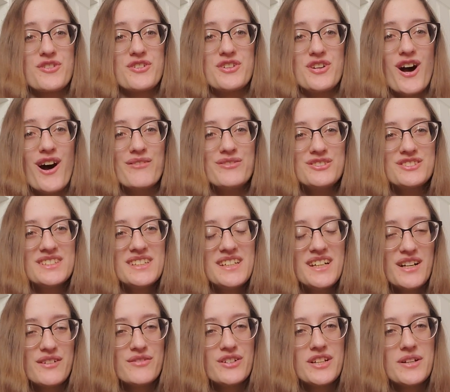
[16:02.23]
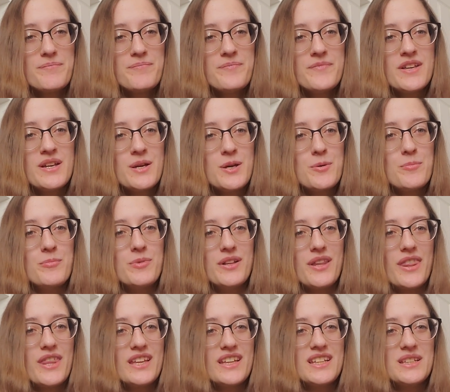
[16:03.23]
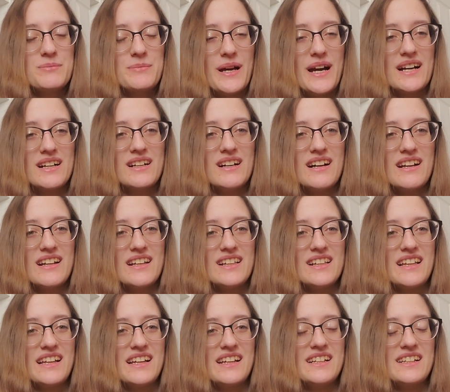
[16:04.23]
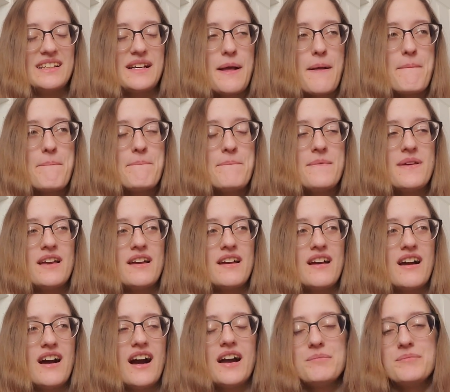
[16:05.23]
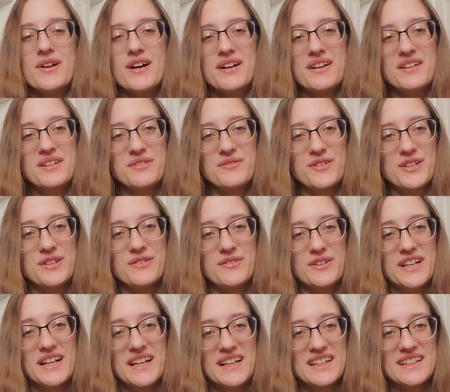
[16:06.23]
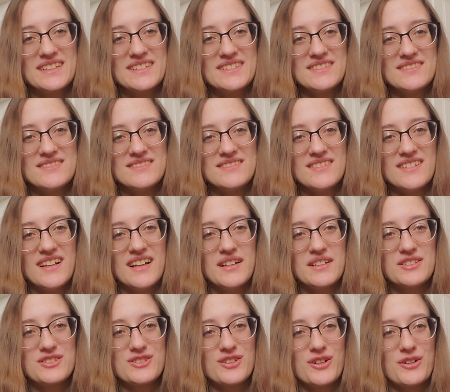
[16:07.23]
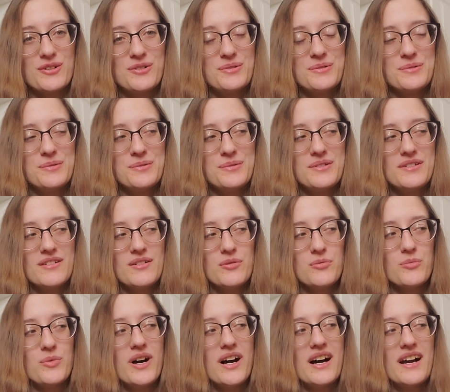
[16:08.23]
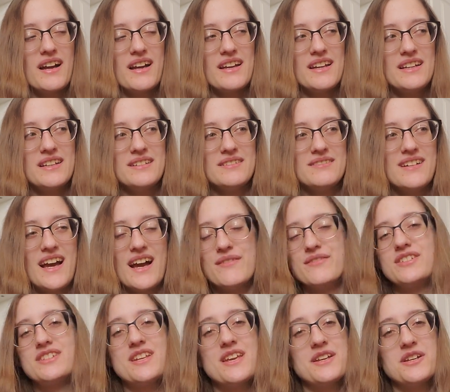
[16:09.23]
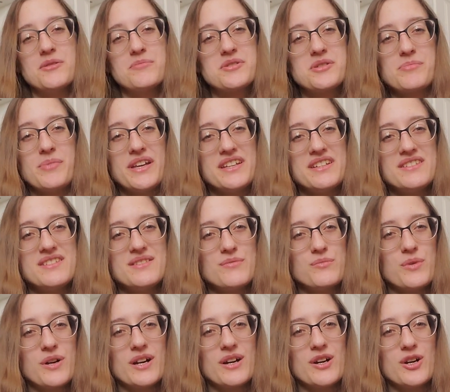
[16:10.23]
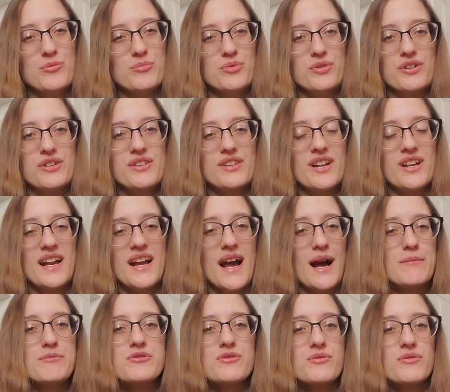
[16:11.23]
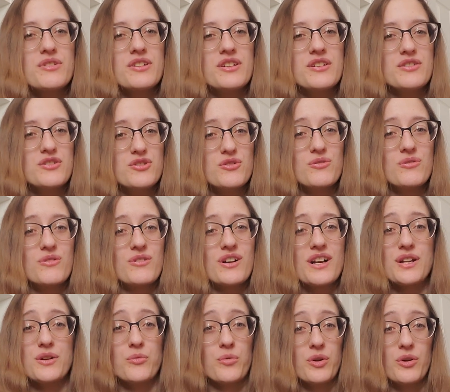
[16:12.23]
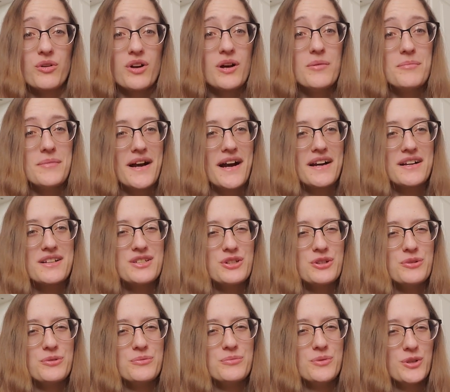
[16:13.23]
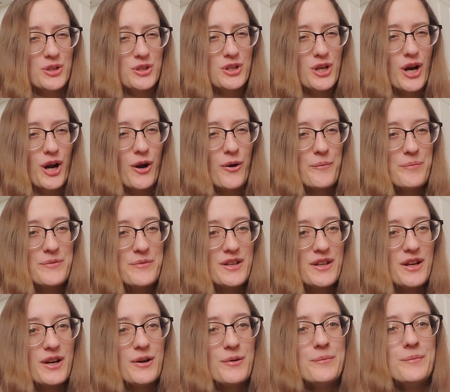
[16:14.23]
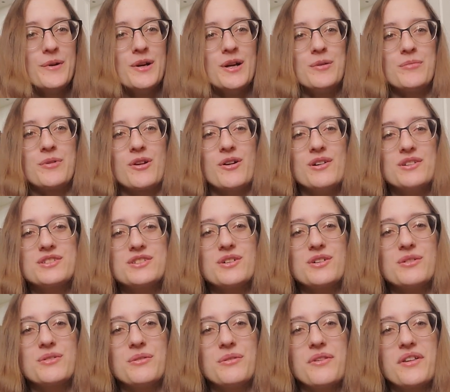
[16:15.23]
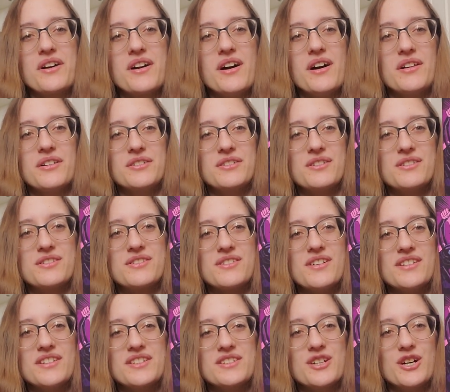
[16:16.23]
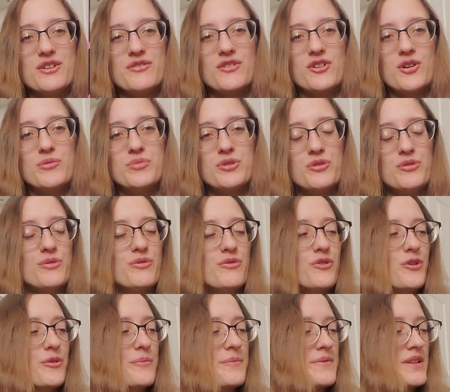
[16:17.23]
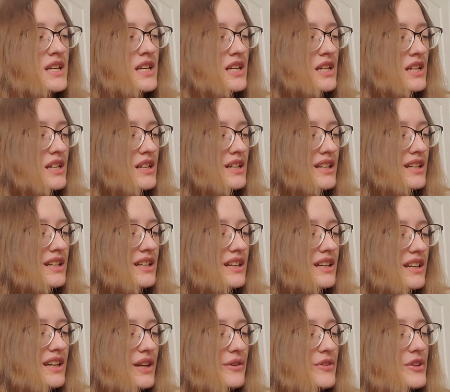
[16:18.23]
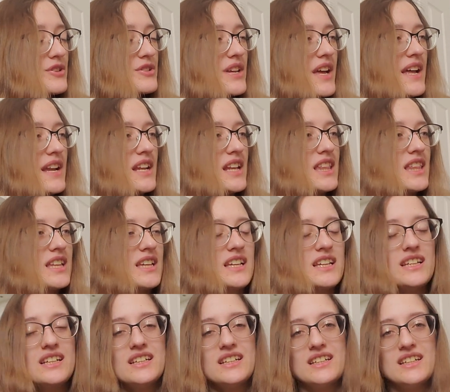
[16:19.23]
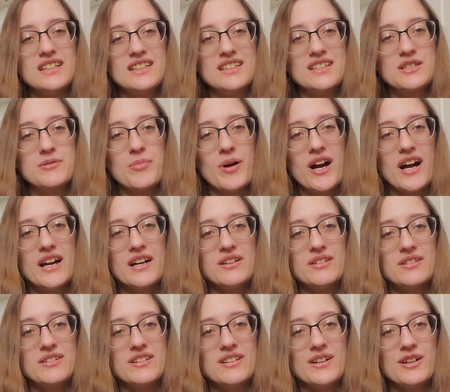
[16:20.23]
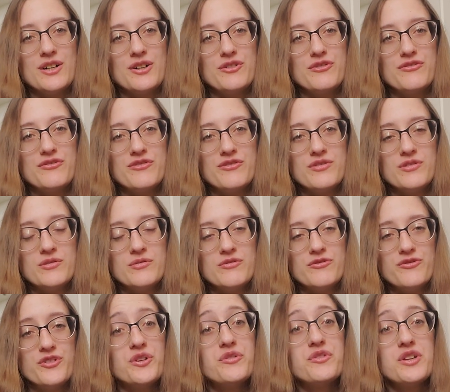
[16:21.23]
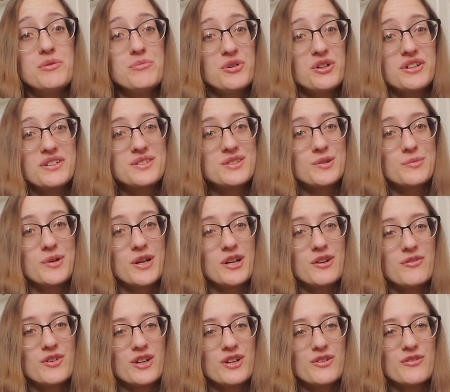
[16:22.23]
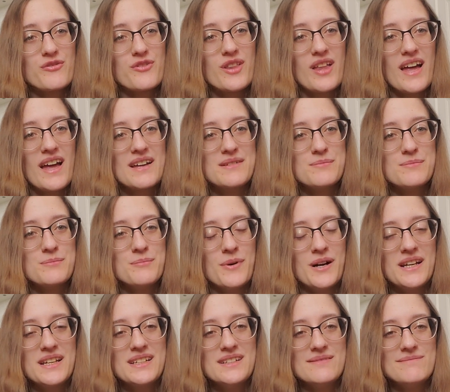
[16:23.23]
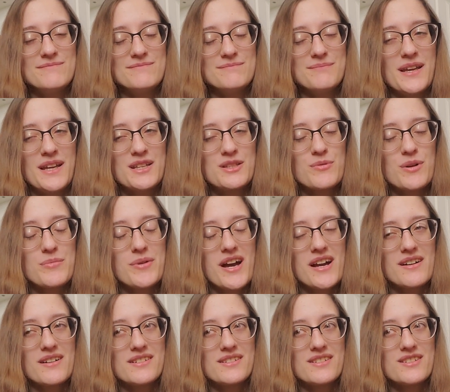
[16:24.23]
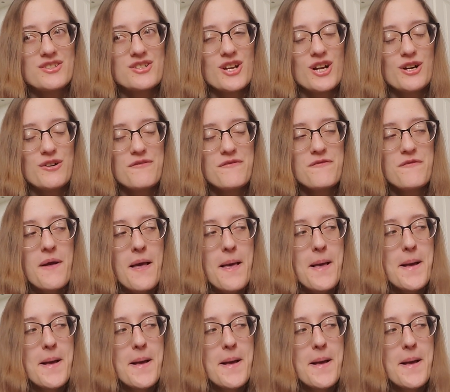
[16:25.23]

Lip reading: the novelty of it. But thinking back on it, like, I'm not gonna reread it, so why have it take up space where a book that I absolutely adore and will come back to could go, you know? But also, the colors on this cover are beautiful. If there's anything in this pile of 50 books that I'm getting rid of that might make its way back onto the shelf,